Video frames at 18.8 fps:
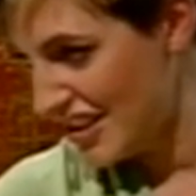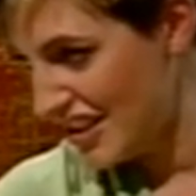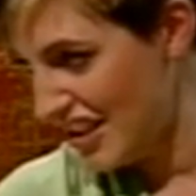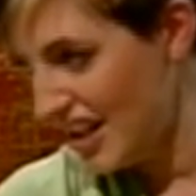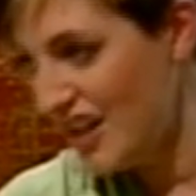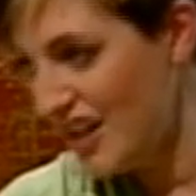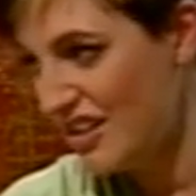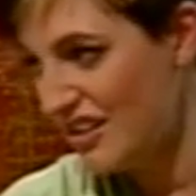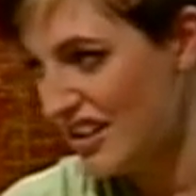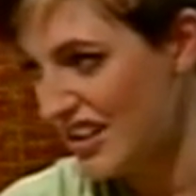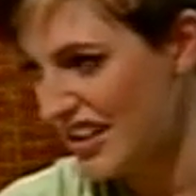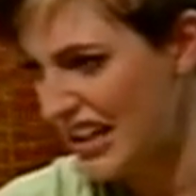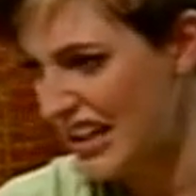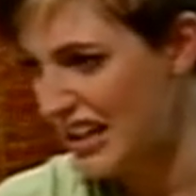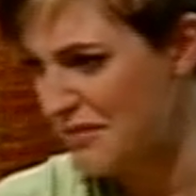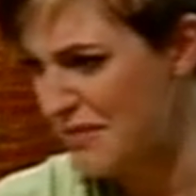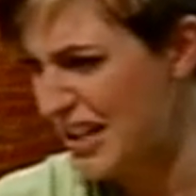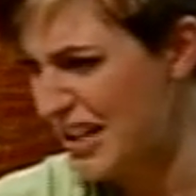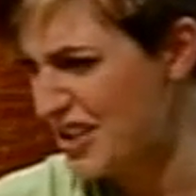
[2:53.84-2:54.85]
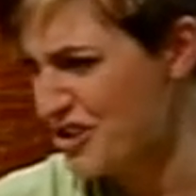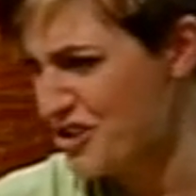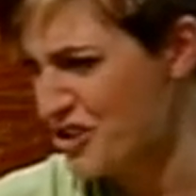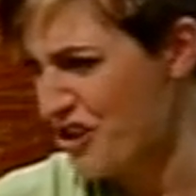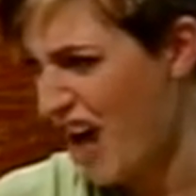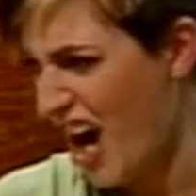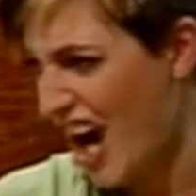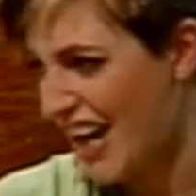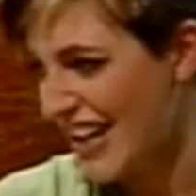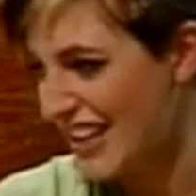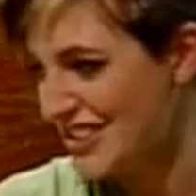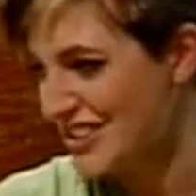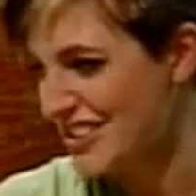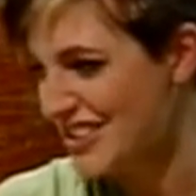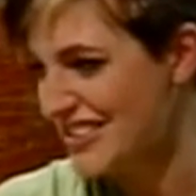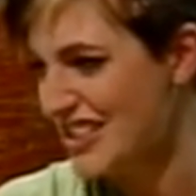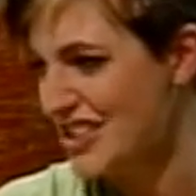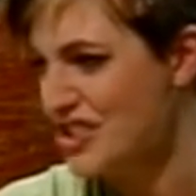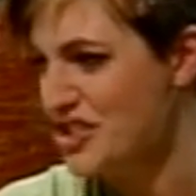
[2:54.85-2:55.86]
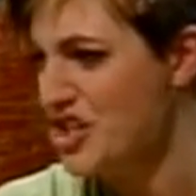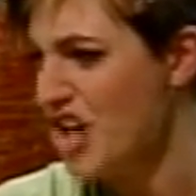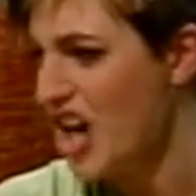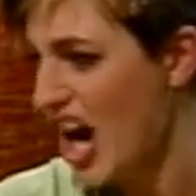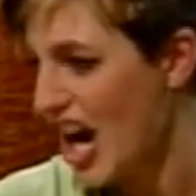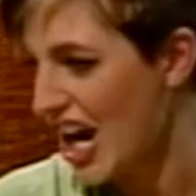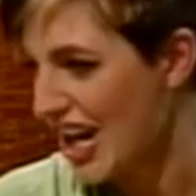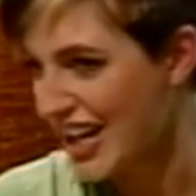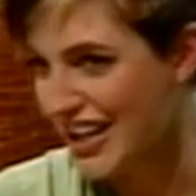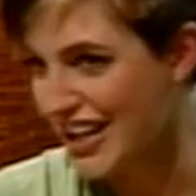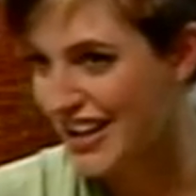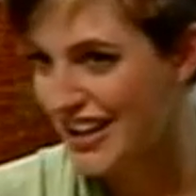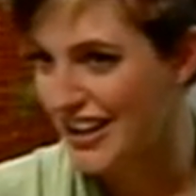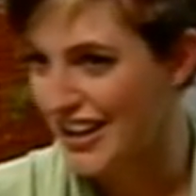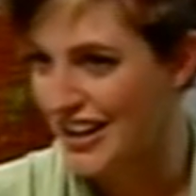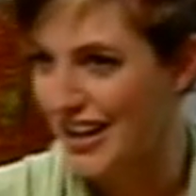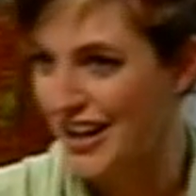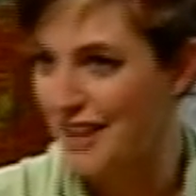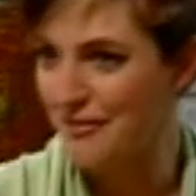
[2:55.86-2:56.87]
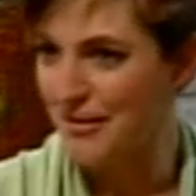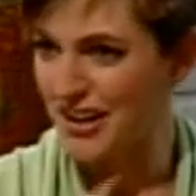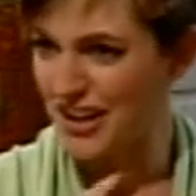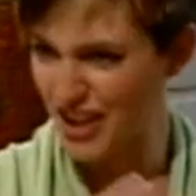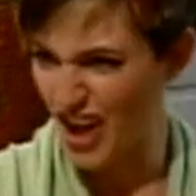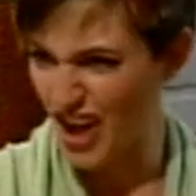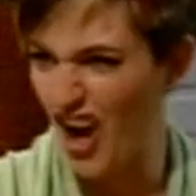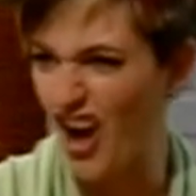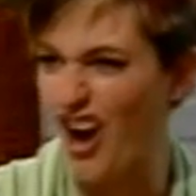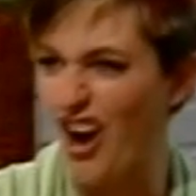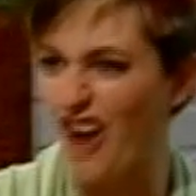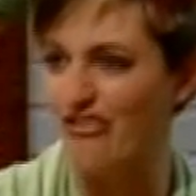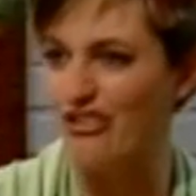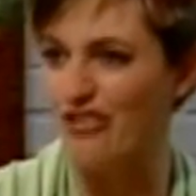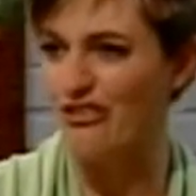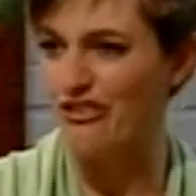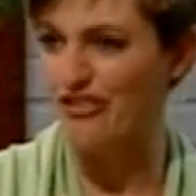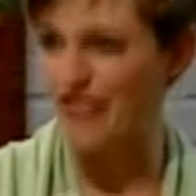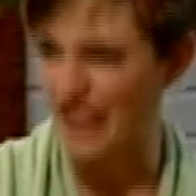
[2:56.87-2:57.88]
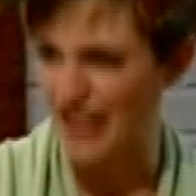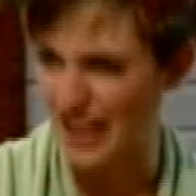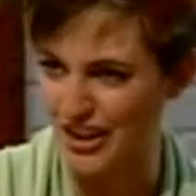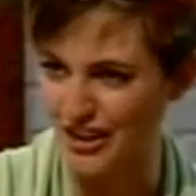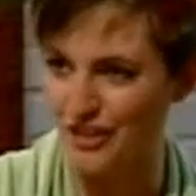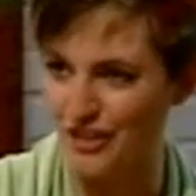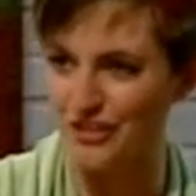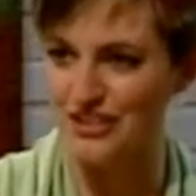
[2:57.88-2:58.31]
Oh, okay. Am I in a truck? He's just said a truck. Am I in a car or a vehicle?